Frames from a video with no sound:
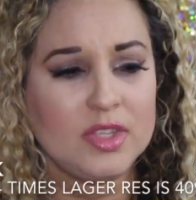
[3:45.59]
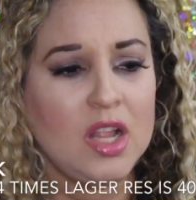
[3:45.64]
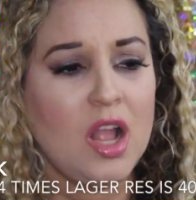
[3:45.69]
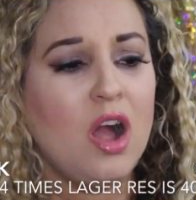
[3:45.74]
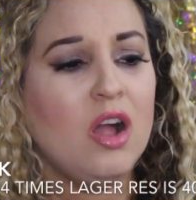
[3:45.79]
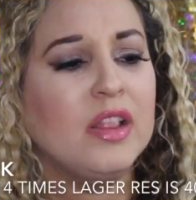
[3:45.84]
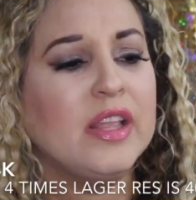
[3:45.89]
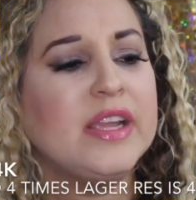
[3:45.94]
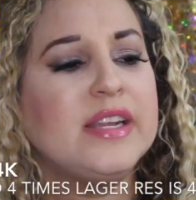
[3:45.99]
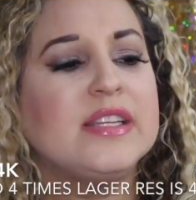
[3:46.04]

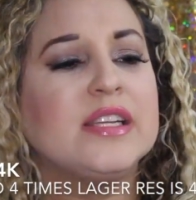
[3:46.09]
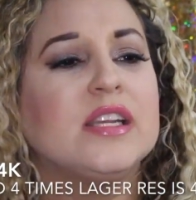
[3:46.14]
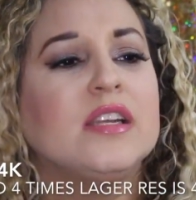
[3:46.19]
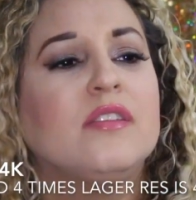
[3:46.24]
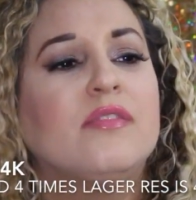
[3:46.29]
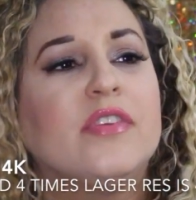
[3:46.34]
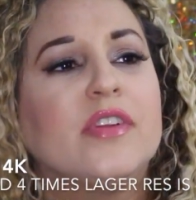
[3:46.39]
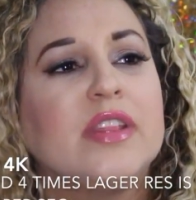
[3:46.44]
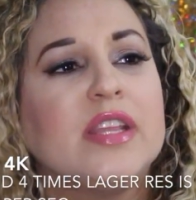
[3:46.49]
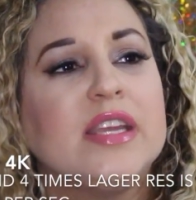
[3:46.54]
all I
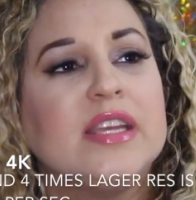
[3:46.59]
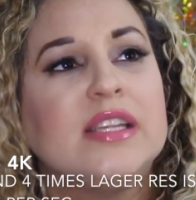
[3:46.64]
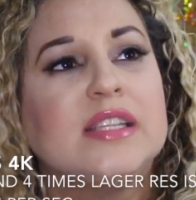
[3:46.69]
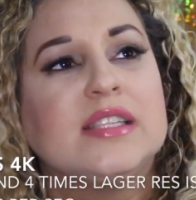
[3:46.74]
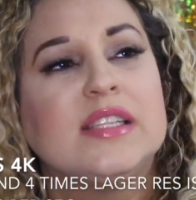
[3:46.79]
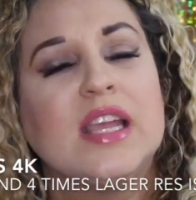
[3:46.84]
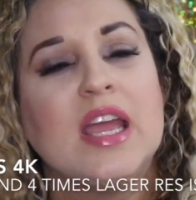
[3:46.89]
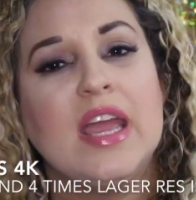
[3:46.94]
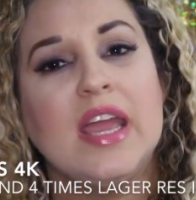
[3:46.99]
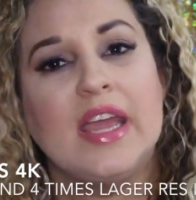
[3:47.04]
did for
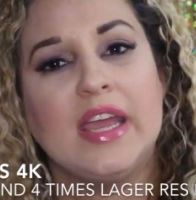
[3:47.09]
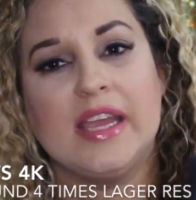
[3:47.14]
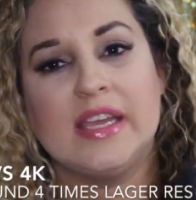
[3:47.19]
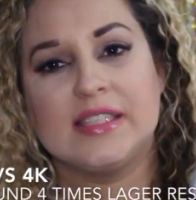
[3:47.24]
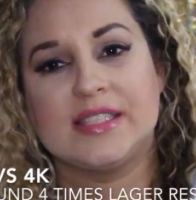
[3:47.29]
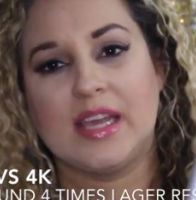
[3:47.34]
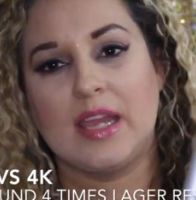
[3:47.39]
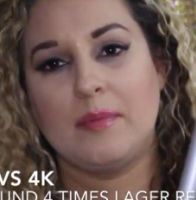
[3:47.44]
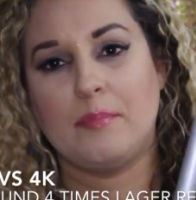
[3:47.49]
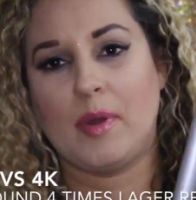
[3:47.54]
this
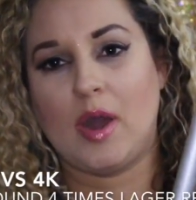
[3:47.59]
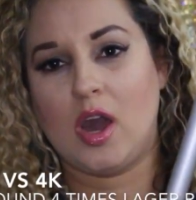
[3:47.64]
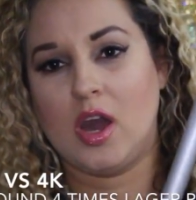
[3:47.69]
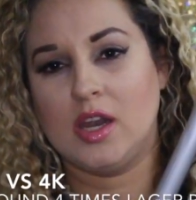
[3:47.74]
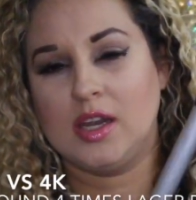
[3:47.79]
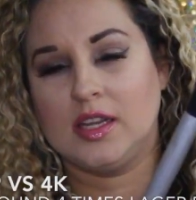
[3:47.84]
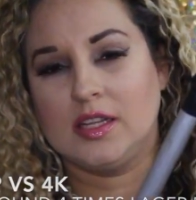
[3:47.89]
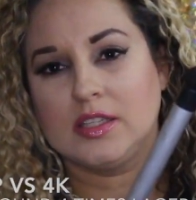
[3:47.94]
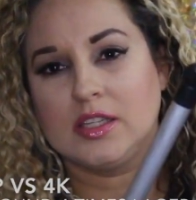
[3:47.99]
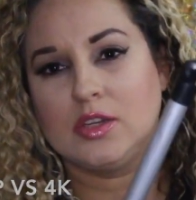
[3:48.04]
is I
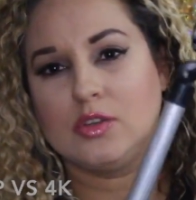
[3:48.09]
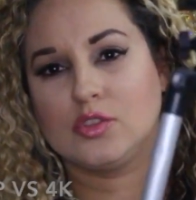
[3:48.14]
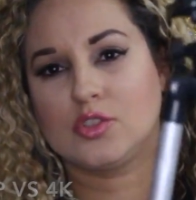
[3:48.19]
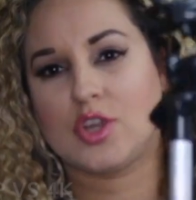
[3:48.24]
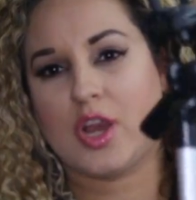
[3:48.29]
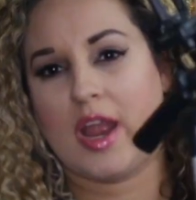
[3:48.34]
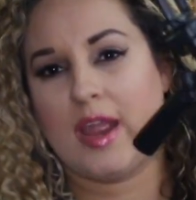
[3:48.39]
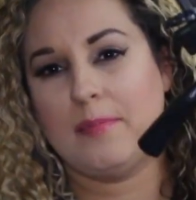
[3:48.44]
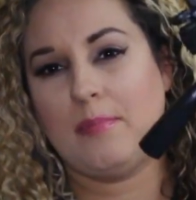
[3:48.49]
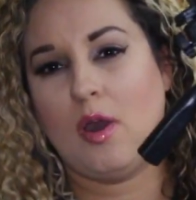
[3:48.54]
bought a little
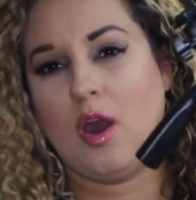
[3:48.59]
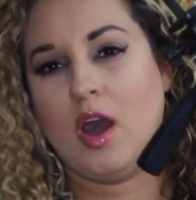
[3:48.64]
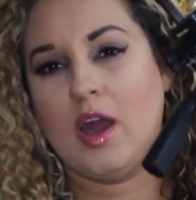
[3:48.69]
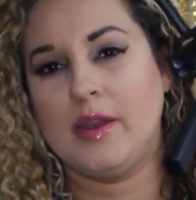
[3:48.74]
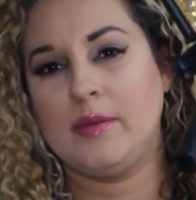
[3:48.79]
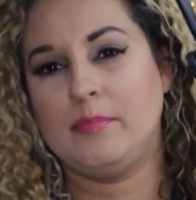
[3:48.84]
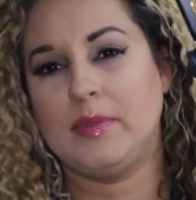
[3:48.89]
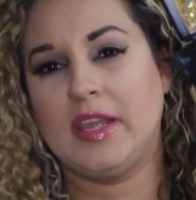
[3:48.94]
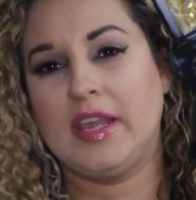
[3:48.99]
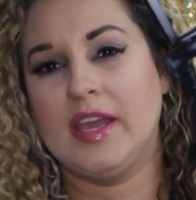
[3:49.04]

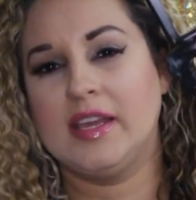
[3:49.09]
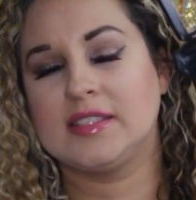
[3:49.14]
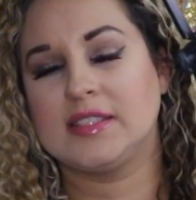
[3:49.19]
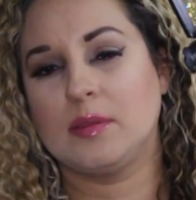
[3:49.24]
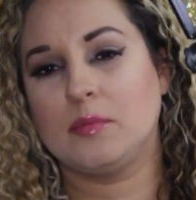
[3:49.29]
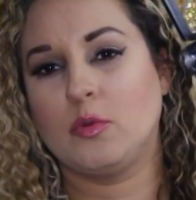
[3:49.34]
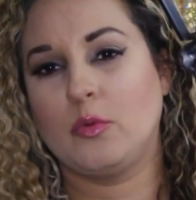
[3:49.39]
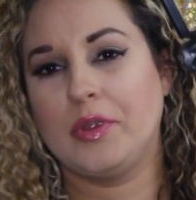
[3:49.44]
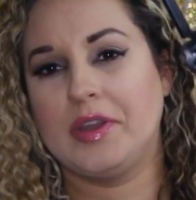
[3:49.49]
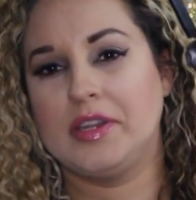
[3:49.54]
tripod because
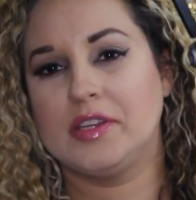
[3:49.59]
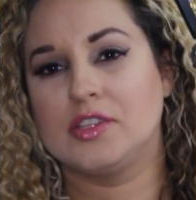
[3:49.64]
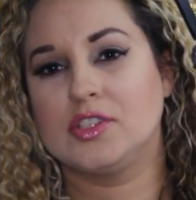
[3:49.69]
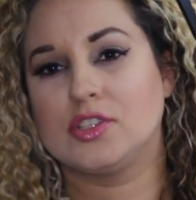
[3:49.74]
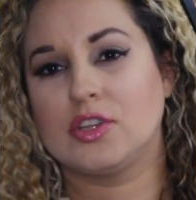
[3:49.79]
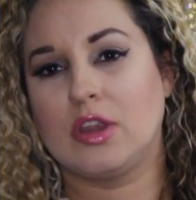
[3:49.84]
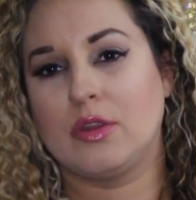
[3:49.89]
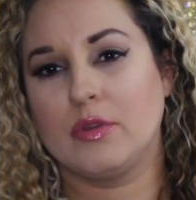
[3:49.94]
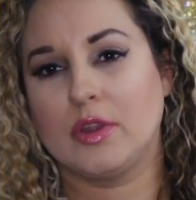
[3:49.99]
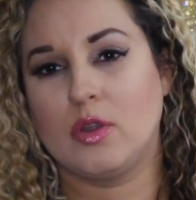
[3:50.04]
I'm going to
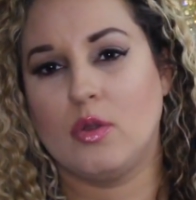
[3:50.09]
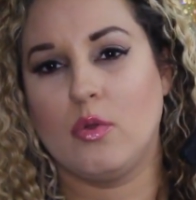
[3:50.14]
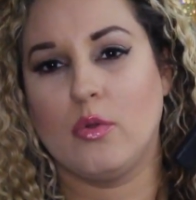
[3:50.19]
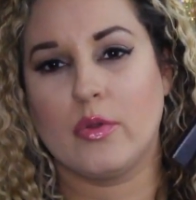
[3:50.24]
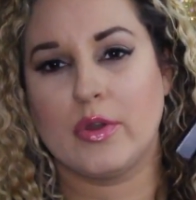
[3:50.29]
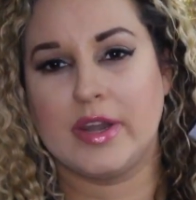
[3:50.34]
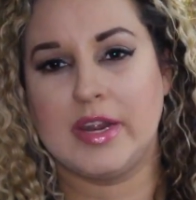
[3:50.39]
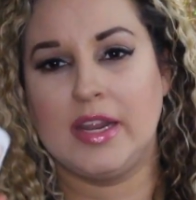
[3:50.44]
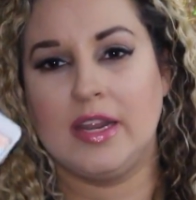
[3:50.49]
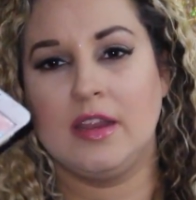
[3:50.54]
start
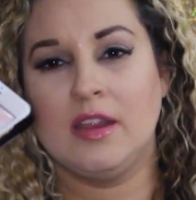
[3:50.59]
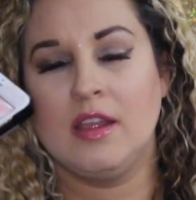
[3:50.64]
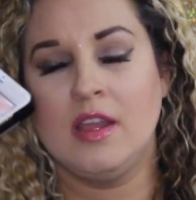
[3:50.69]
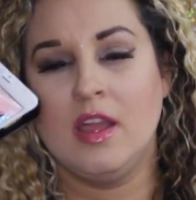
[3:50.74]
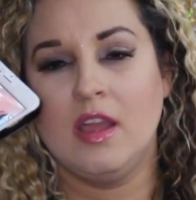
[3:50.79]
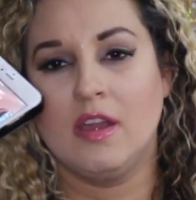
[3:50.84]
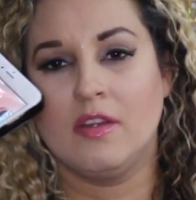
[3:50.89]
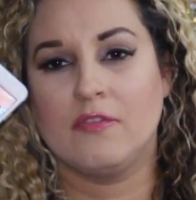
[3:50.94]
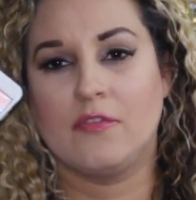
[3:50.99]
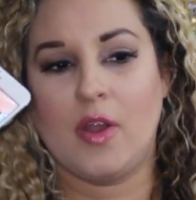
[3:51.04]
recording
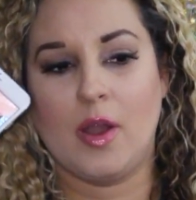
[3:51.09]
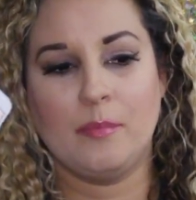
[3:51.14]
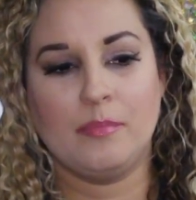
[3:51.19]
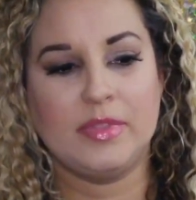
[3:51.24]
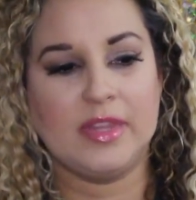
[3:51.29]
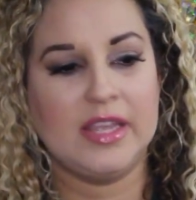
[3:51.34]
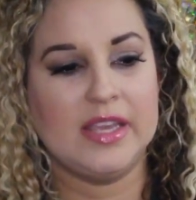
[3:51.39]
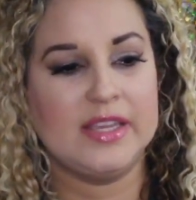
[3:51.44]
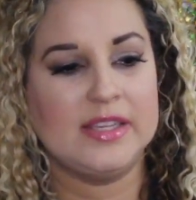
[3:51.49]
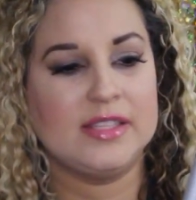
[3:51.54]

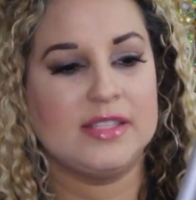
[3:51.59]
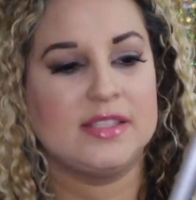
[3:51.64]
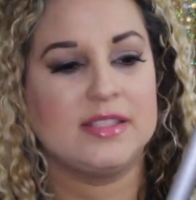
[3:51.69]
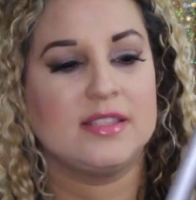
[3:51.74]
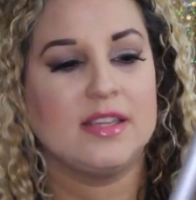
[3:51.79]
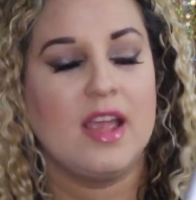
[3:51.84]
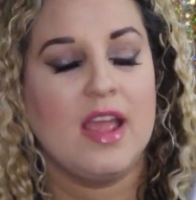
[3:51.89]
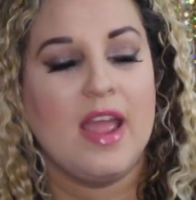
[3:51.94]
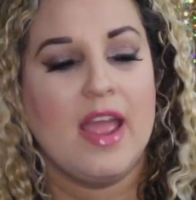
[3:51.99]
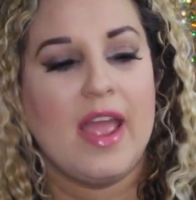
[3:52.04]
from this.